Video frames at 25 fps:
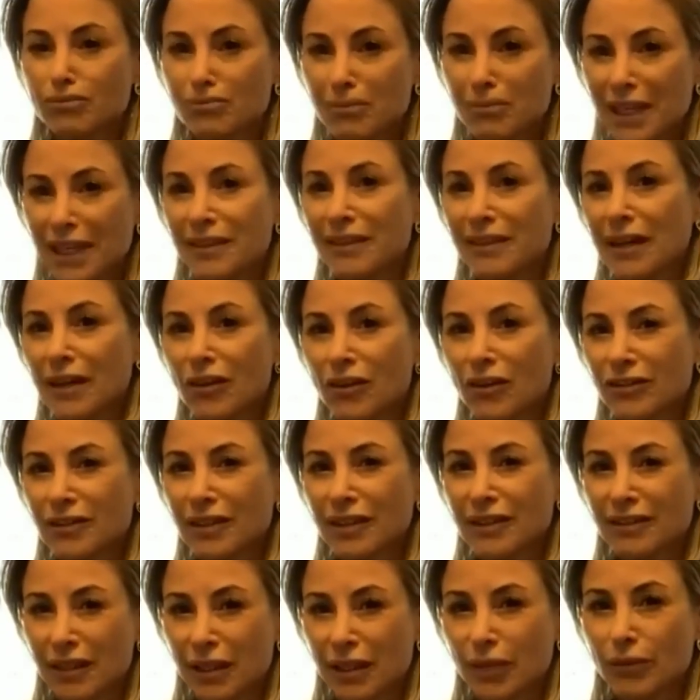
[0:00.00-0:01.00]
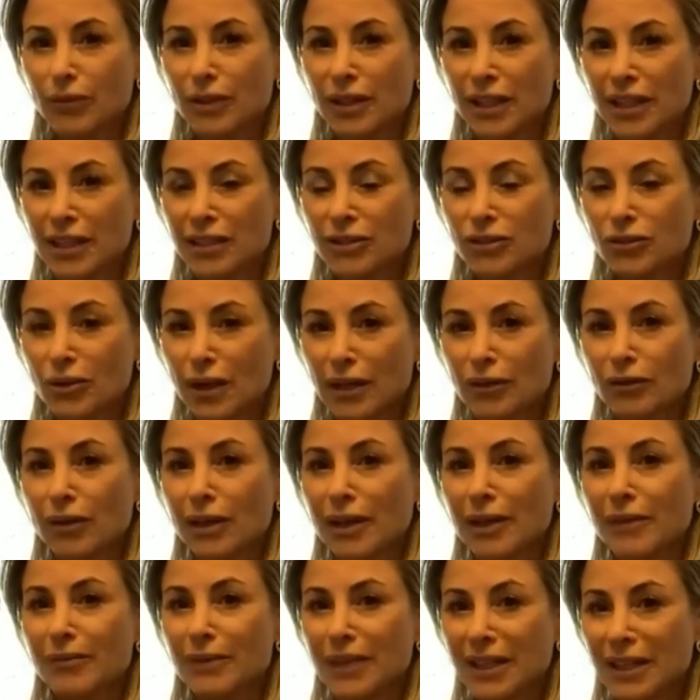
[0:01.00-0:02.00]
make the contacts that we need to
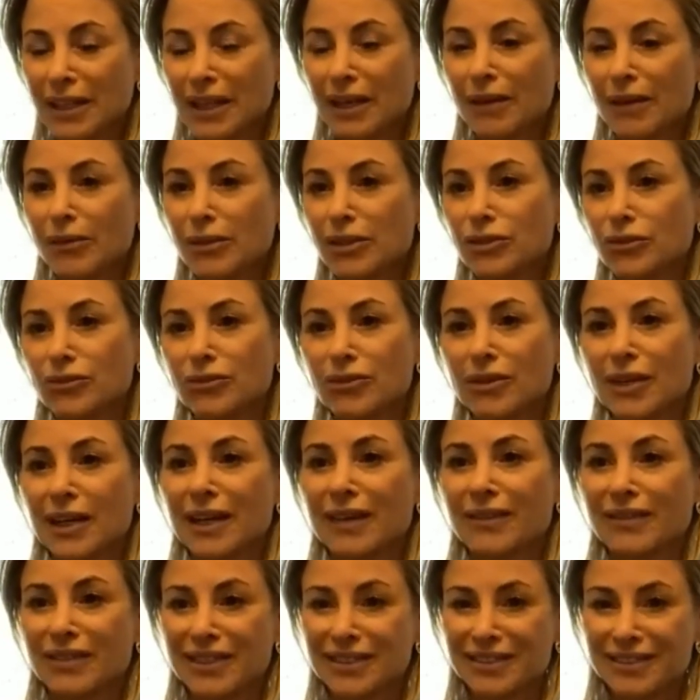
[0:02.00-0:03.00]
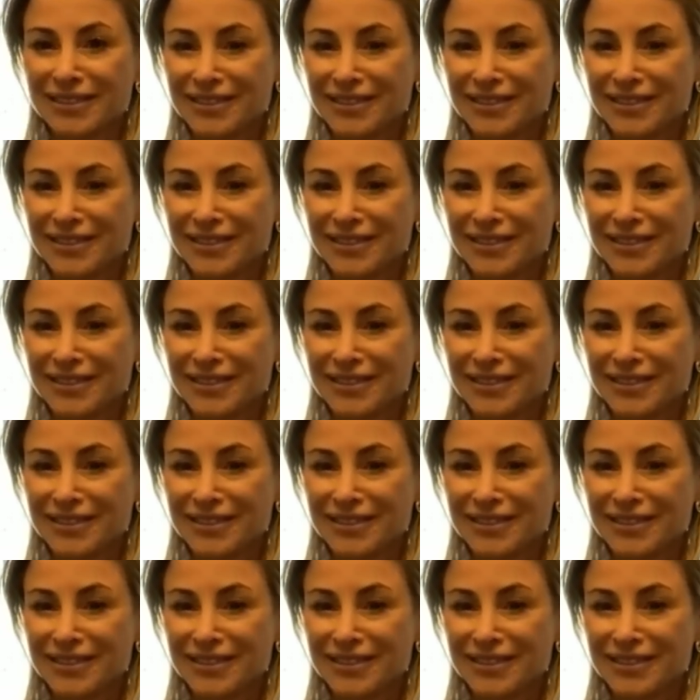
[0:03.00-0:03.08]
actually be able to thrive.